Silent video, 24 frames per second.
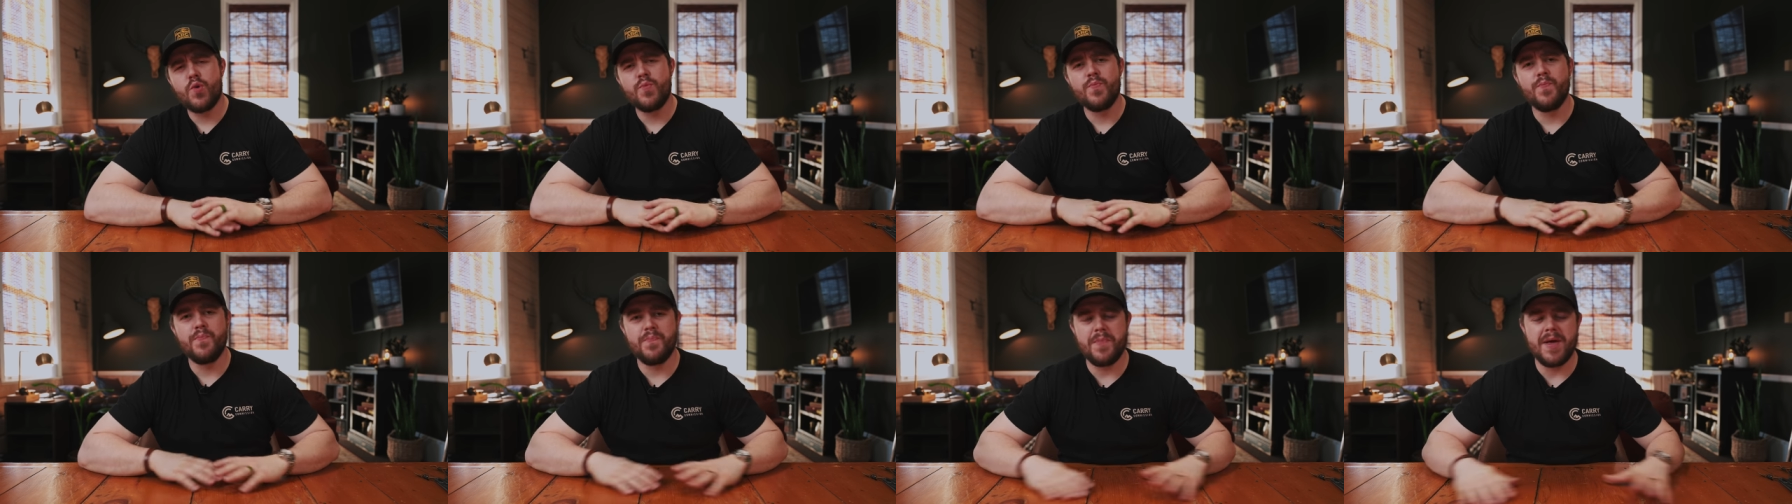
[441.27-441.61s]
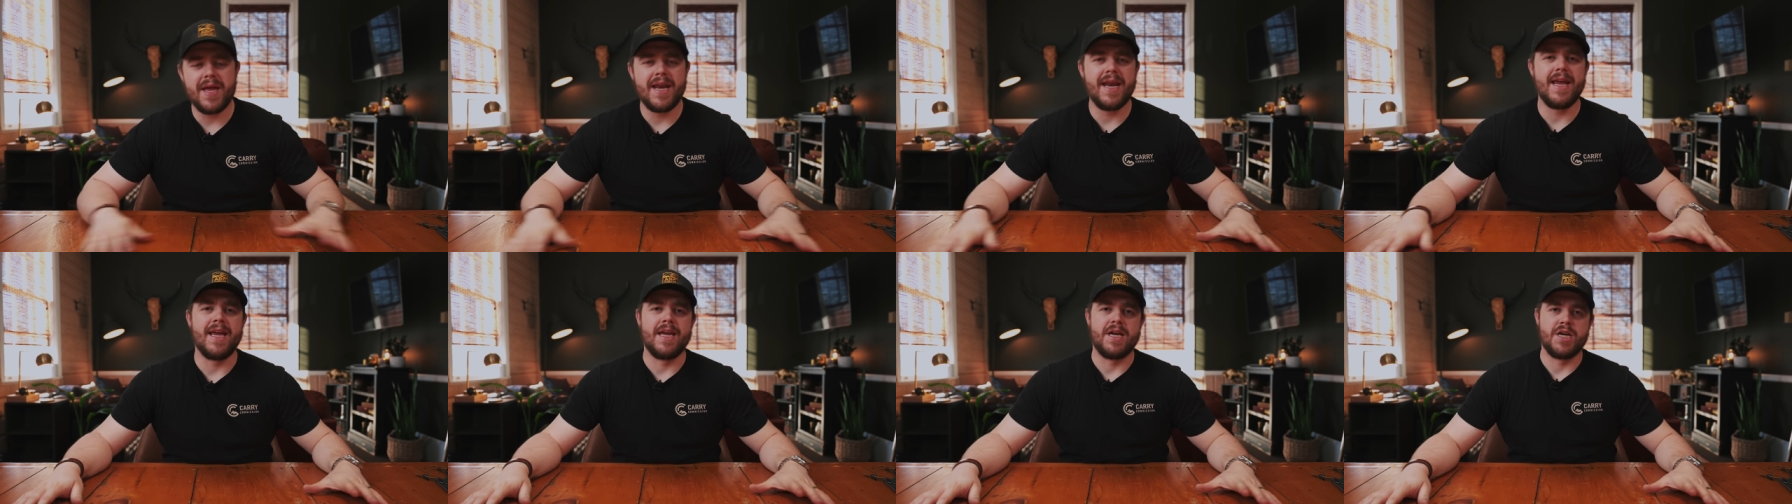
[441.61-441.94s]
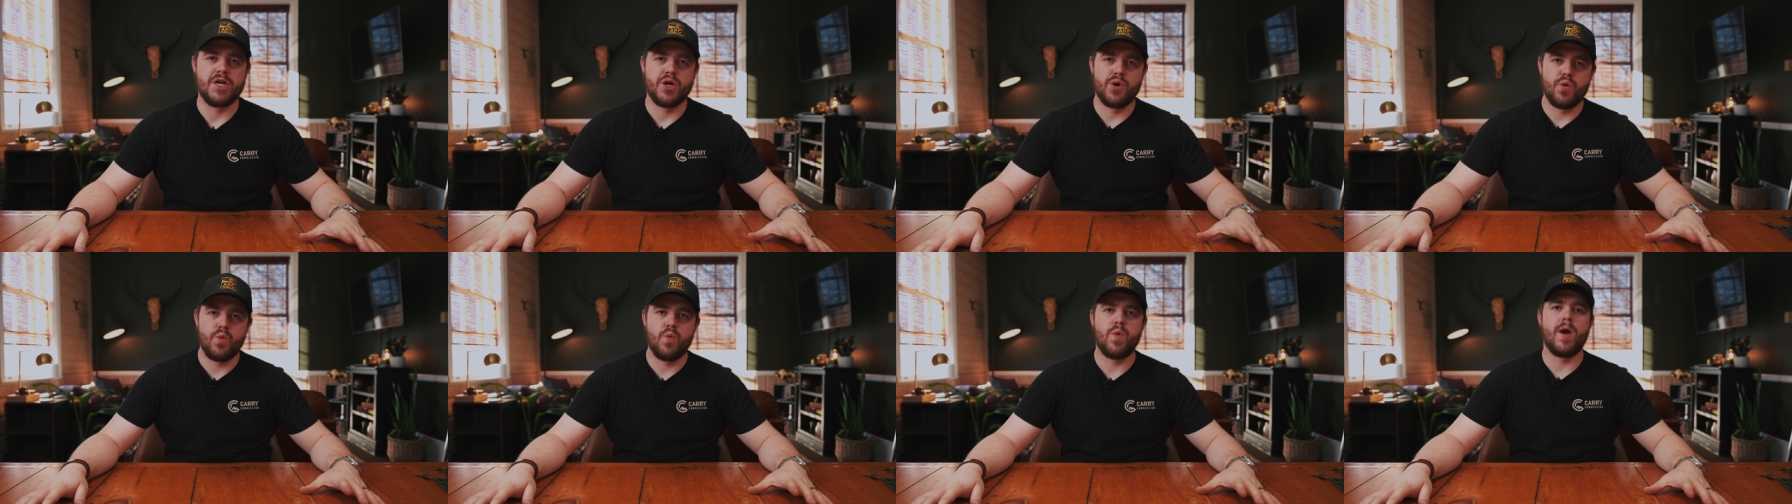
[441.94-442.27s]
many
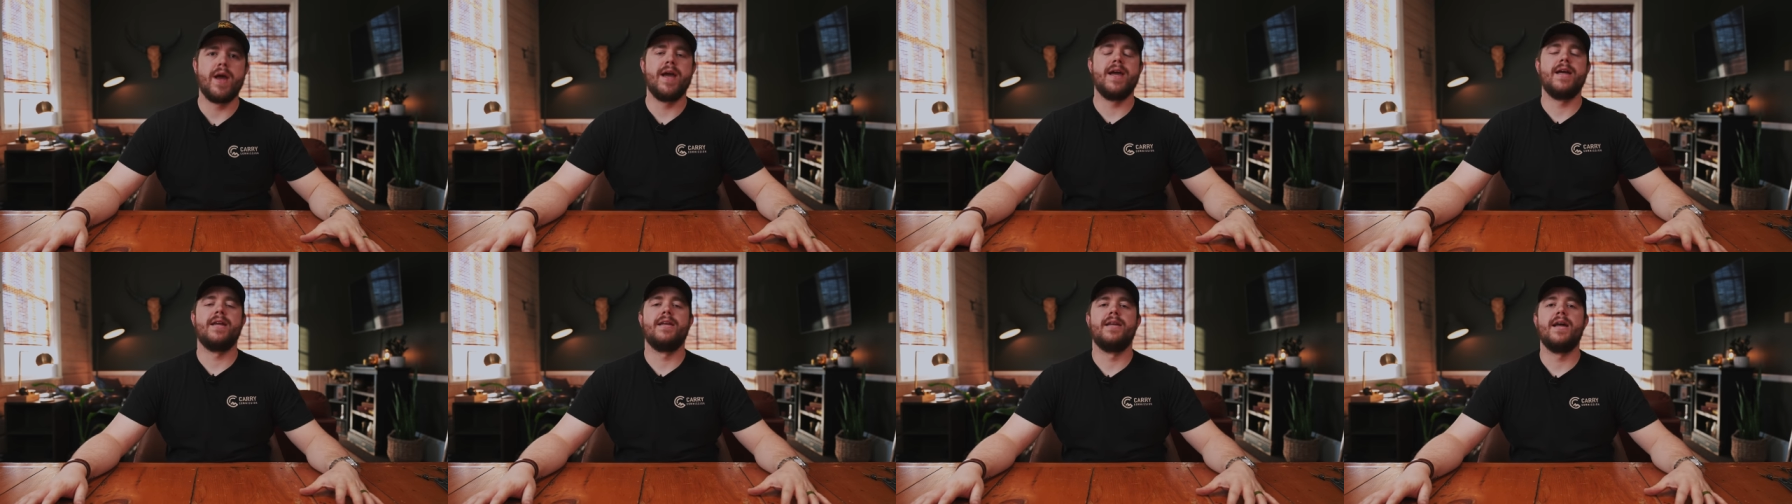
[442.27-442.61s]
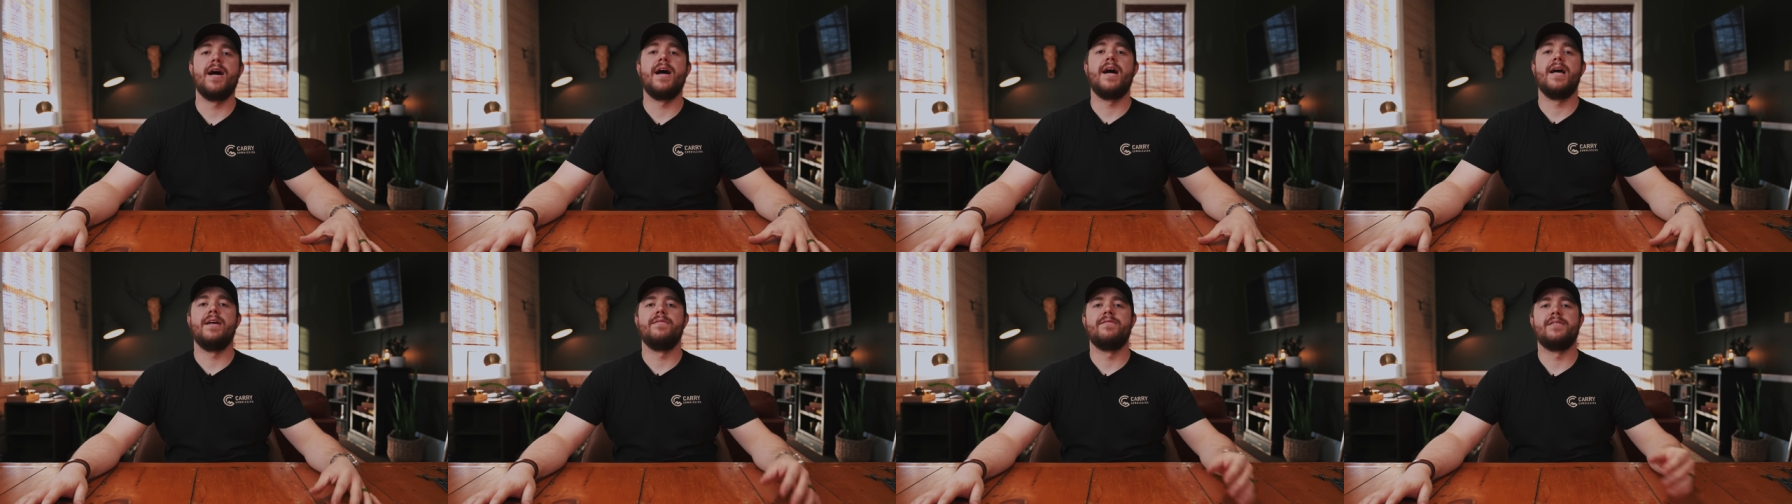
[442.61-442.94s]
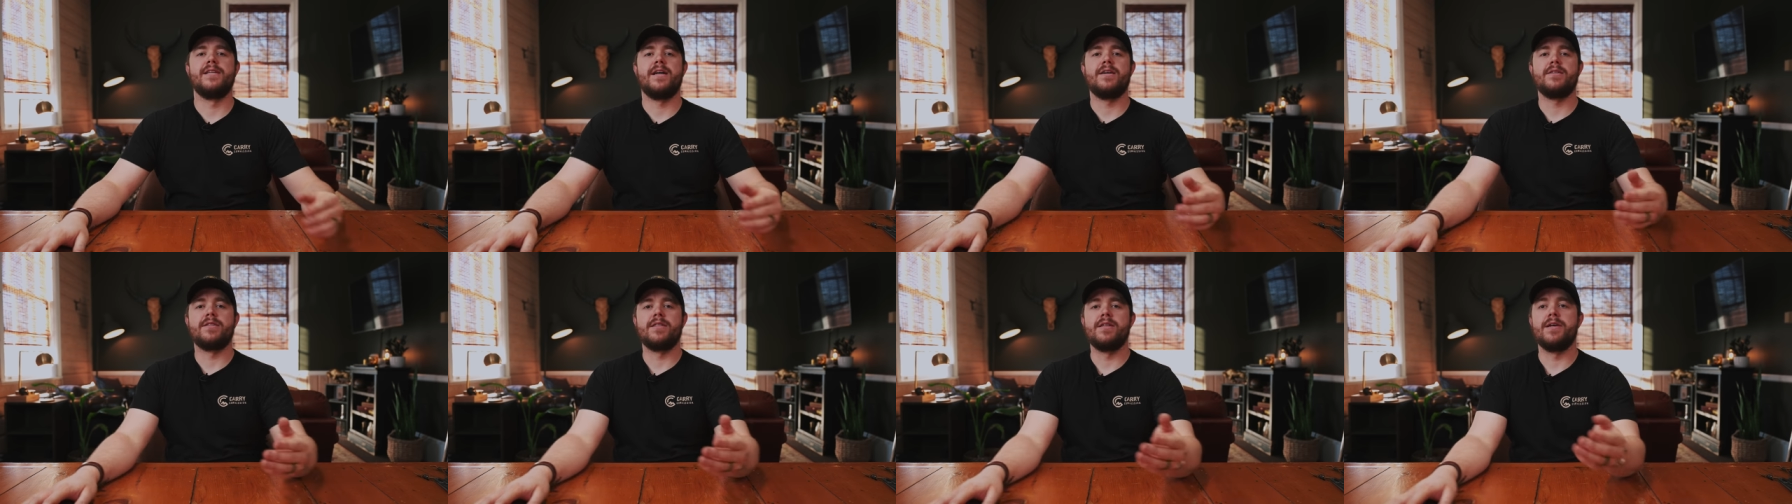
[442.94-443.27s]
great knives
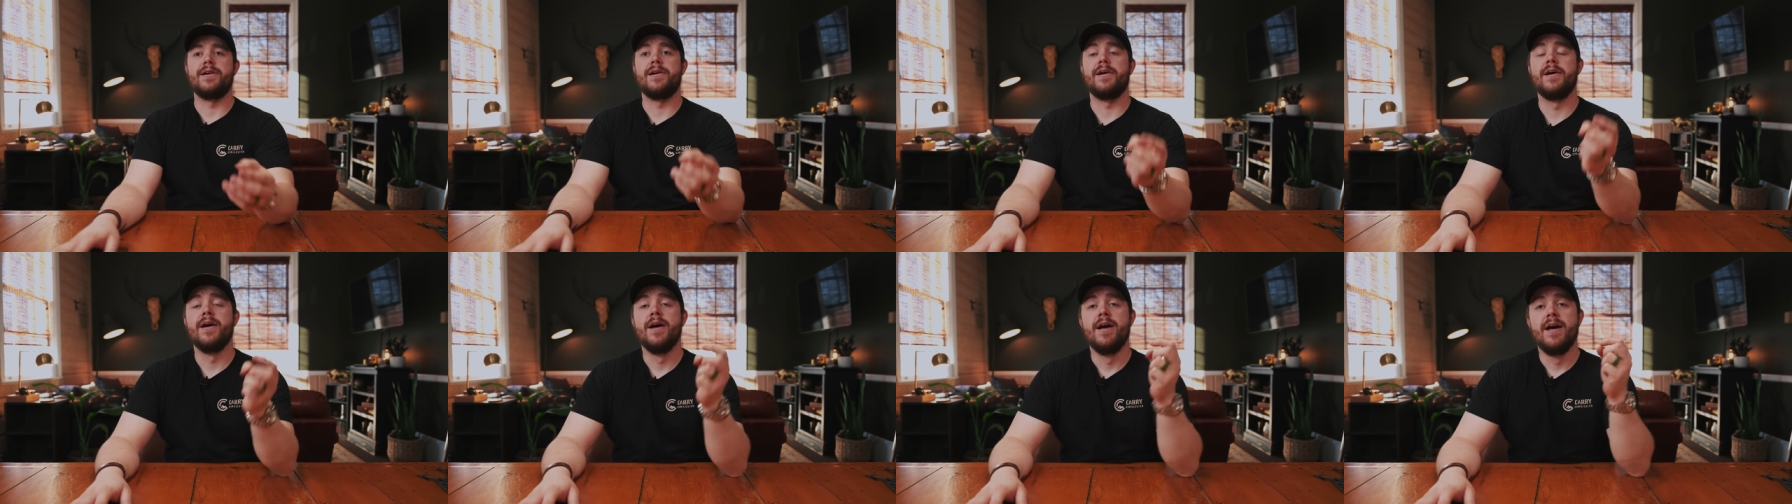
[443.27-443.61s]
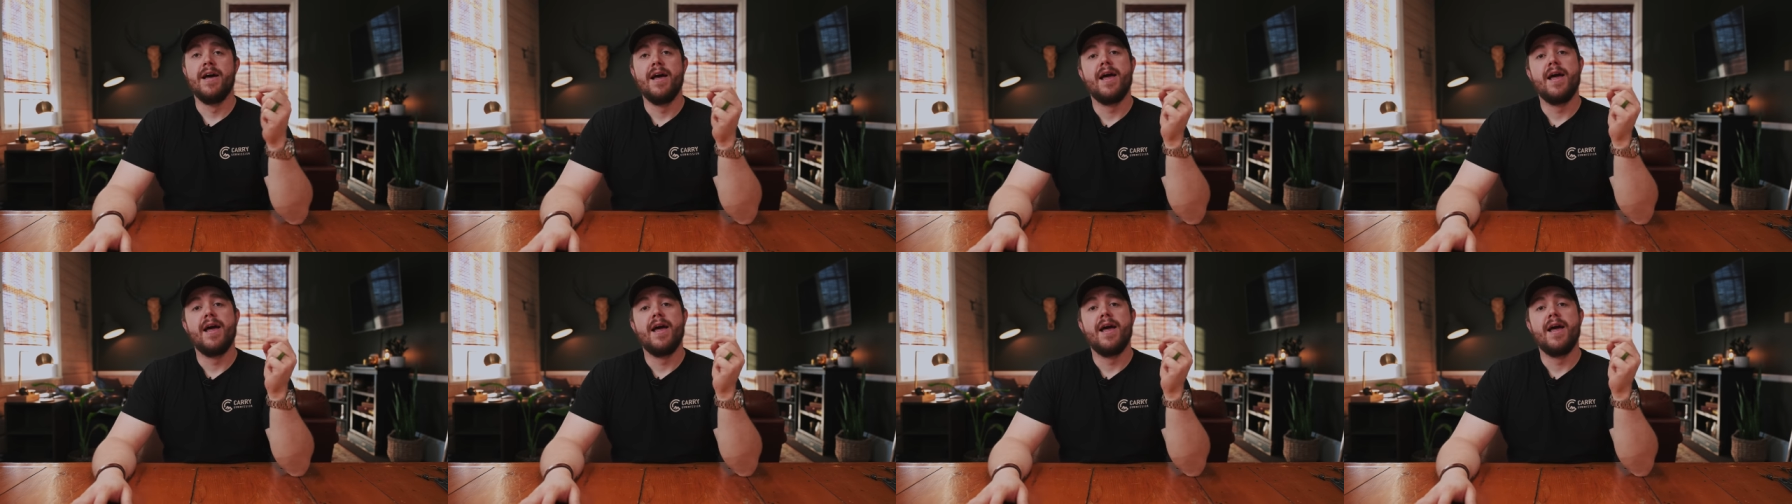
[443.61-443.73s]
out there.